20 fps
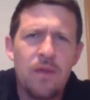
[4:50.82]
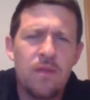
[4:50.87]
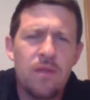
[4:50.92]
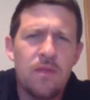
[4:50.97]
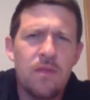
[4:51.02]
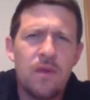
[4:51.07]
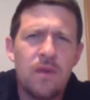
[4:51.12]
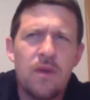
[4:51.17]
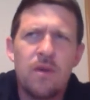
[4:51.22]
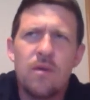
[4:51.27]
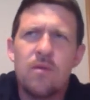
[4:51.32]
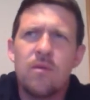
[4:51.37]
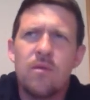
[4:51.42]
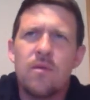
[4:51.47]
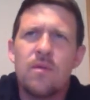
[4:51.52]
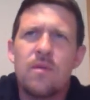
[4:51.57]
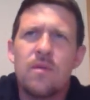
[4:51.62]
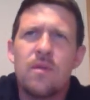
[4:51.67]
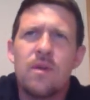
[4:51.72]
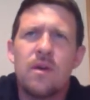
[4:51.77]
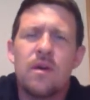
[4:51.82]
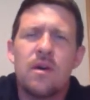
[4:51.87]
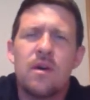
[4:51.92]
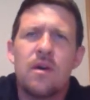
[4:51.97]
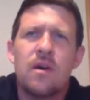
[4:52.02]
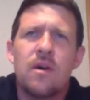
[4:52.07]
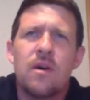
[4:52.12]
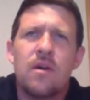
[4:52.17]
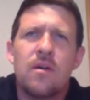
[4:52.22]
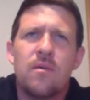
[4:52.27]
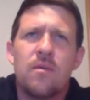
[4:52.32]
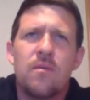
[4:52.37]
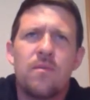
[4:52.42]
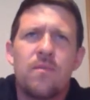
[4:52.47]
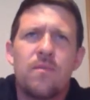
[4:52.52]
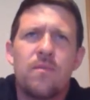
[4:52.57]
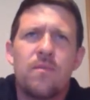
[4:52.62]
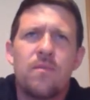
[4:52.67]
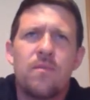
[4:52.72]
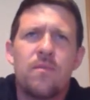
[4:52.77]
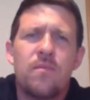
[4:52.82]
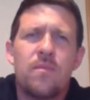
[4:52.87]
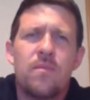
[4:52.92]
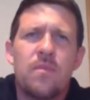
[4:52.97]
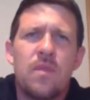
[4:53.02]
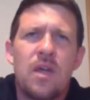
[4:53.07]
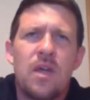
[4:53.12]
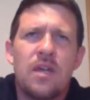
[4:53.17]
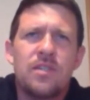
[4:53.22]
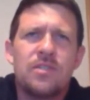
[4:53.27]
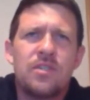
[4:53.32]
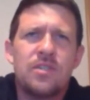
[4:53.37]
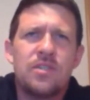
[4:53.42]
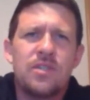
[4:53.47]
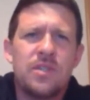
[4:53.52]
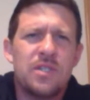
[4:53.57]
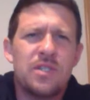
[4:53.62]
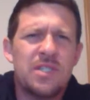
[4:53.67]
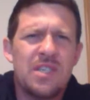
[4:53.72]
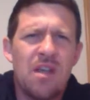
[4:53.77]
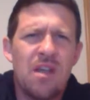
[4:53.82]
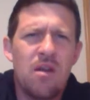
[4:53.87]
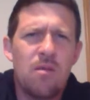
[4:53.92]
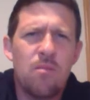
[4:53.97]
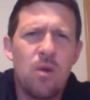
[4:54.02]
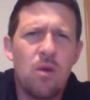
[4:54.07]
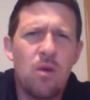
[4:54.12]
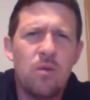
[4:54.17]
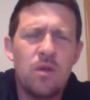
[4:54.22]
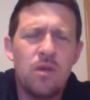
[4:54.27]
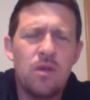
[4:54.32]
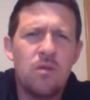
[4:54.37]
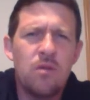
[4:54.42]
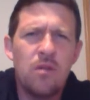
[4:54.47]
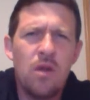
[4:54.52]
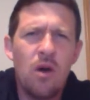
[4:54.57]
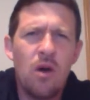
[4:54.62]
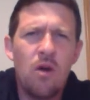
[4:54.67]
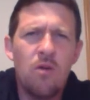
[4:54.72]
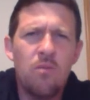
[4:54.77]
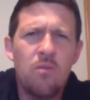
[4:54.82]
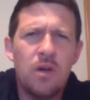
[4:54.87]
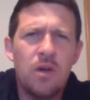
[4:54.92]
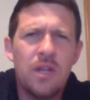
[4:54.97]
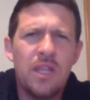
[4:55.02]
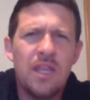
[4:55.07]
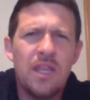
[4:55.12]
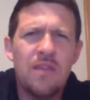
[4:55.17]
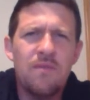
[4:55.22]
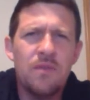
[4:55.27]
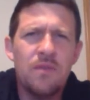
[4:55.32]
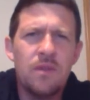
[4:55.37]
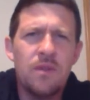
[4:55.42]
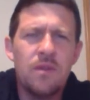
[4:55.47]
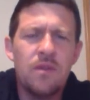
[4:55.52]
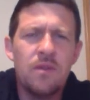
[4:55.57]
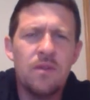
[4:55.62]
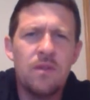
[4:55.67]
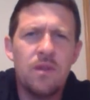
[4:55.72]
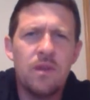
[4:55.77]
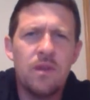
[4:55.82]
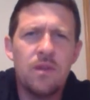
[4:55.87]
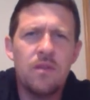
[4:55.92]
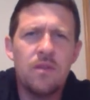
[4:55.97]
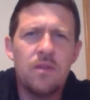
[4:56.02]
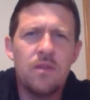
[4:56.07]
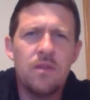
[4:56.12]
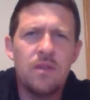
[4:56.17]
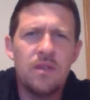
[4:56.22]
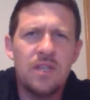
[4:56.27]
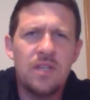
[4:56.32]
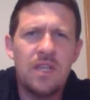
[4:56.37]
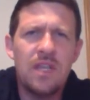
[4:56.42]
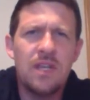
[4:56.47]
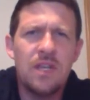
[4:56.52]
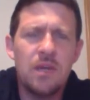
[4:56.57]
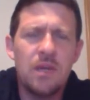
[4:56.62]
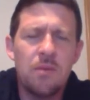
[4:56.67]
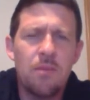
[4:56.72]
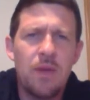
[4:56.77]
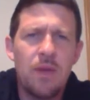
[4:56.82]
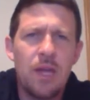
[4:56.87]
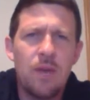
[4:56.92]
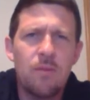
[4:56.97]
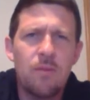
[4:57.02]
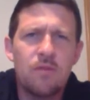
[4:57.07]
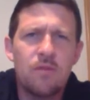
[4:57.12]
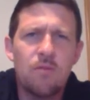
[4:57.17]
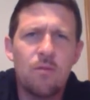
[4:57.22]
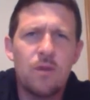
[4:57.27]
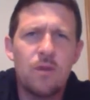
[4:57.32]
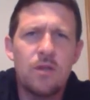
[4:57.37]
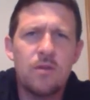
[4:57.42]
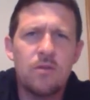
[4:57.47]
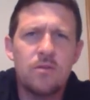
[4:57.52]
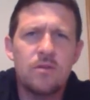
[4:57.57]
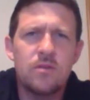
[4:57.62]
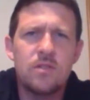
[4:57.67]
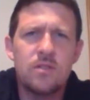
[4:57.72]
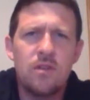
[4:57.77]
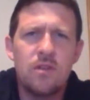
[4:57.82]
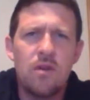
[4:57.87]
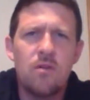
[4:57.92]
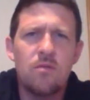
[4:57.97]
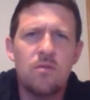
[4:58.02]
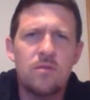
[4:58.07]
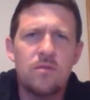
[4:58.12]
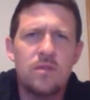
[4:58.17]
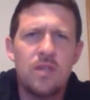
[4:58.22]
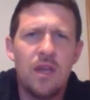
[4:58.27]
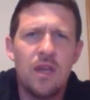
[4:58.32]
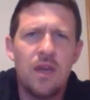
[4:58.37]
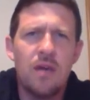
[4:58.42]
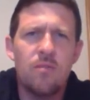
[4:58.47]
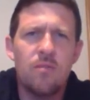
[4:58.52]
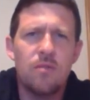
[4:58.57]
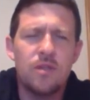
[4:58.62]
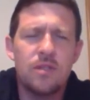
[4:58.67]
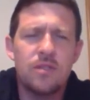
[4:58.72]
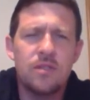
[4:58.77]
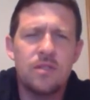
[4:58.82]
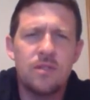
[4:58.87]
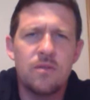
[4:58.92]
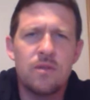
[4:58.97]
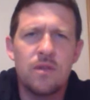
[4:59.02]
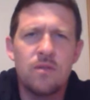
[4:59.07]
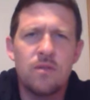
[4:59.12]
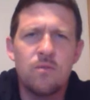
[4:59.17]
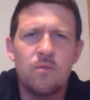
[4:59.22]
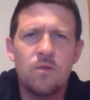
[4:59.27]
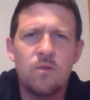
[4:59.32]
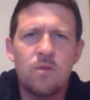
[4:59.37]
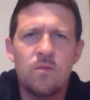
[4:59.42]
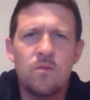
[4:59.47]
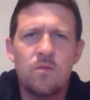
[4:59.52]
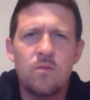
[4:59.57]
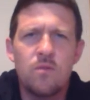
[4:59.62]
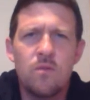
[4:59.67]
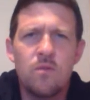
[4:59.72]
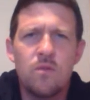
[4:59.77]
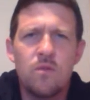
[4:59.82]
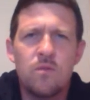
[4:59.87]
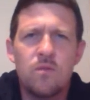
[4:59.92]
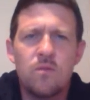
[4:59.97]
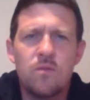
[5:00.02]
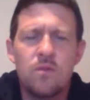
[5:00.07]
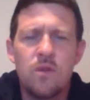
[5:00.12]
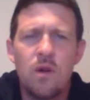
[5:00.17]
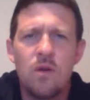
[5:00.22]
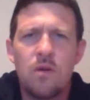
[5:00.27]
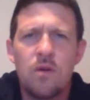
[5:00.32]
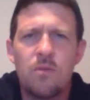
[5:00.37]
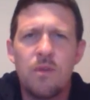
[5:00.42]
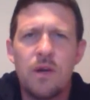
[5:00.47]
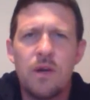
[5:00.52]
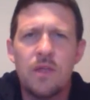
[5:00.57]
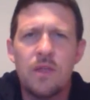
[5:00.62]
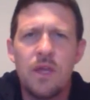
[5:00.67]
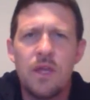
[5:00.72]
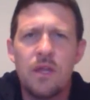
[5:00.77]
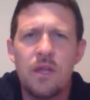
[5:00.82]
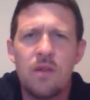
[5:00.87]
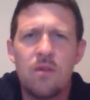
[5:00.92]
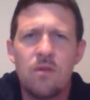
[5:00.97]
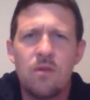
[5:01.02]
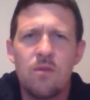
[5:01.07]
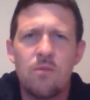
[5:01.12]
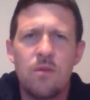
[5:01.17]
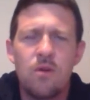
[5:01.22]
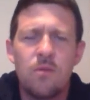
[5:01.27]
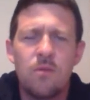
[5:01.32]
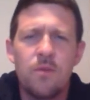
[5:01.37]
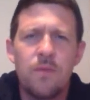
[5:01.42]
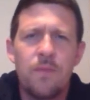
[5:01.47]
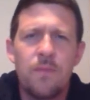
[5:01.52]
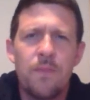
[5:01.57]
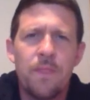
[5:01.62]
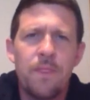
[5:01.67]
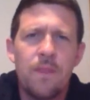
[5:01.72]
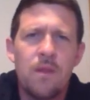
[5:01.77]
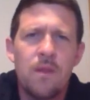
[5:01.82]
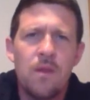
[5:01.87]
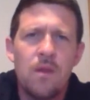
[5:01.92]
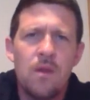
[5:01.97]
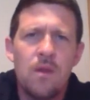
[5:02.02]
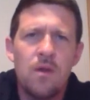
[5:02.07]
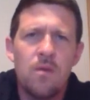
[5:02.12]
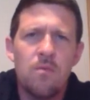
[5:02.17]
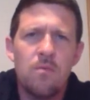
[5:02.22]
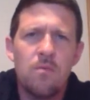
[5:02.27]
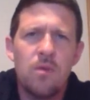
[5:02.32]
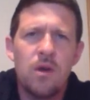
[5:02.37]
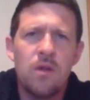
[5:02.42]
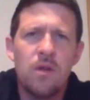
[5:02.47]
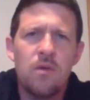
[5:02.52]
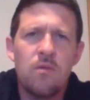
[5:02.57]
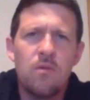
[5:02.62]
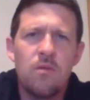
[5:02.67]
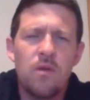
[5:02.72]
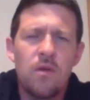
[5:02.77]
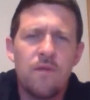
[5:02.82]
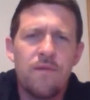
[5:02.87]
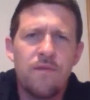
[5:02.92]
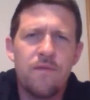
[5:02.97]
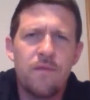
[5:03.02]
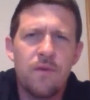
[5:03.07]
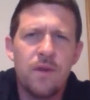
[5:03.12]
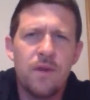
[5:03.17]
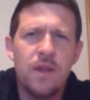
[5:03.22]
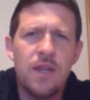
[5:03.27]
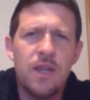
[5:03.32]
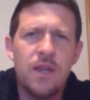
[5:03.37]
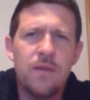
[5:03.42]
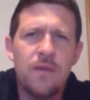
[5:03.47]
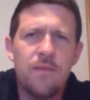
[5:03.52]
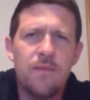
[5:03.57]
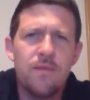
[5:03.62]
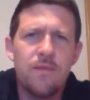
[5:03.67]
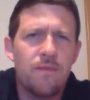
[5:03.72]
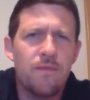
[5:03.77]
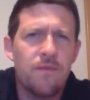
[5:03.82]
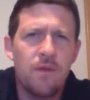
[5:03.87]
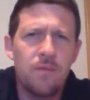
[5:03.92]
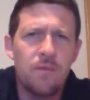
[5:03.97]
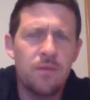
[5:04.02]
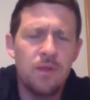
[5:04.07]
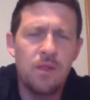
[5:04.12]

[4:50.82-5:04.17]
The the uh, not just the ceremonial law, but even the the Ten Commandments written on stone tablets, and and we'll we'll talk about that here in a moment. But we're free from the